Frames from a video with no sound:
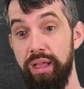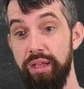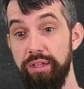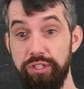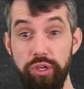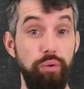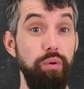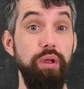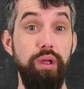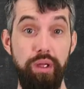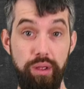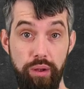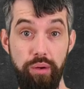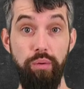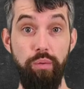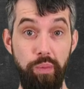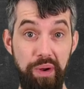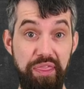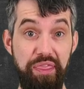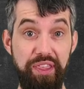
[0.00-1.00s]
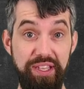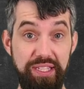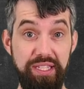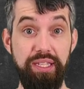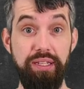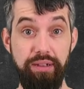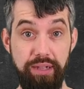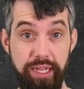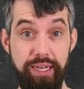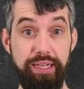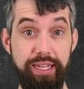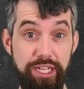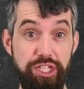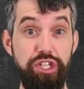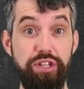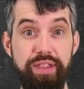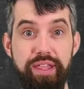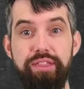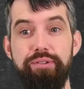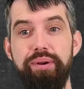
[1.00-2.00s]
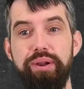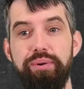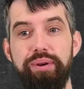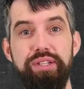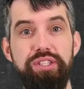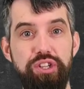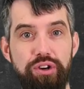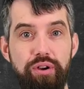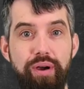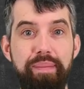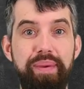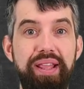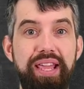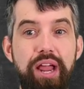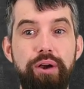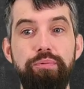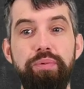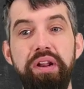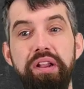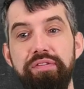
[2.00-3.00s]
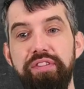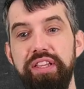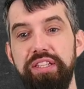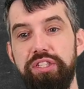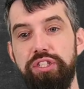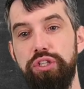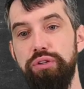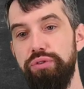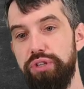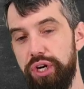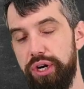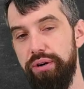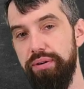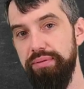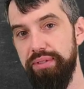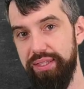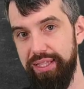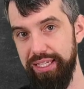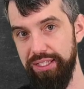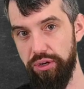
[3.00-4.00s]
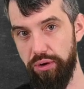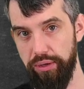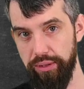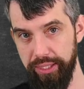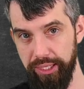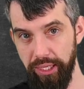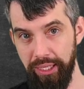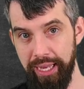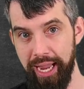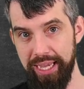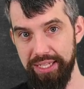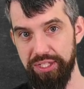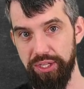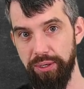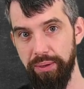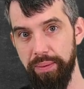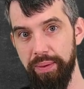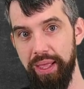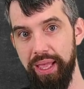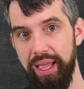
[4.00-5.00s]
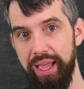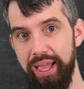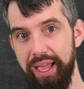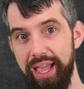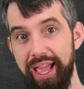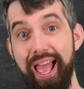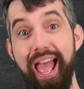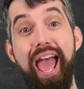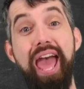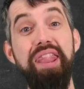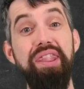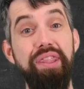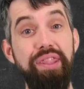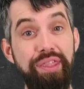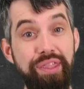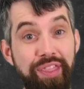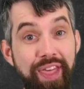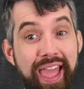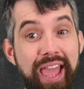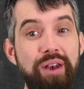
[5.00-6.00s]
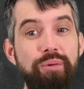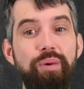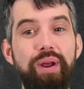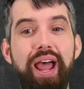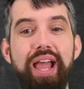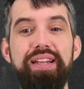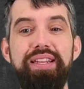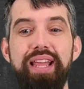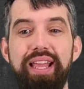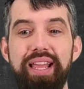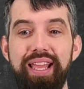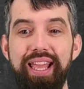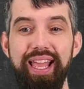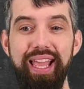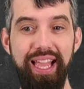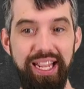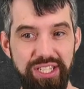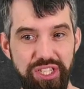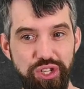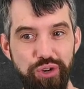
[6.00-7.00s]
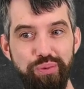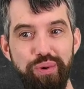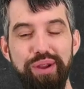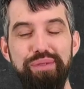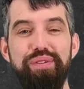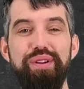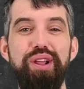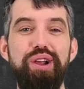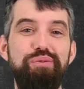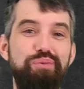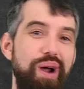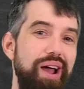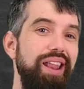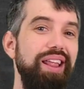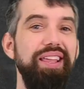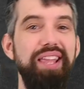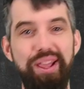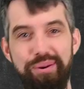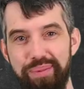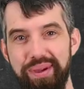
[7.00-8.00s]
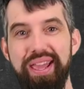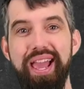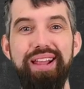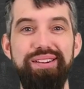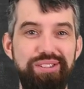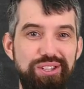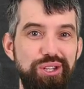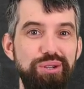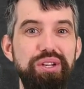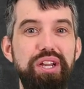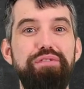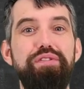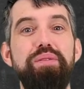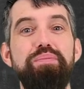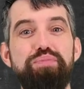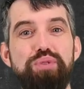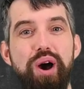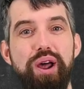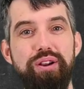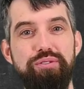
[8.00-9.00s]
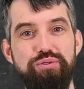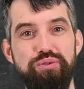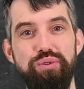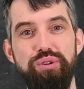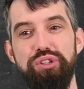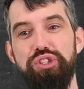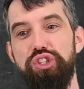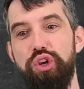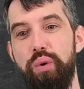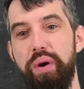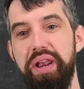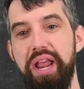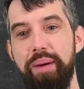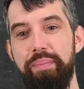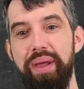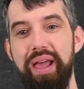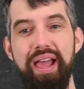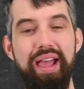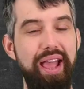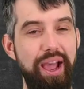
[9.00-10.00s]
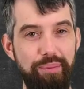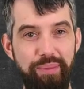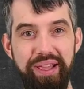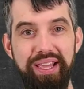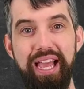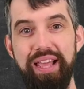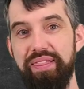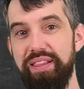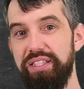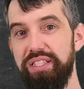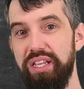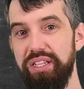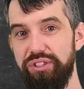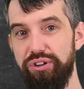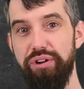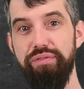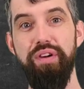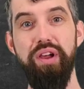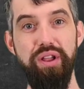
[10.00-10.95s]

So with this condition that they're equal to 0, I'm going to get rid of these two terms. Things are a little nicer. And then when I take its derivative, well, again, we get two different product rules showing up, and we get this sort of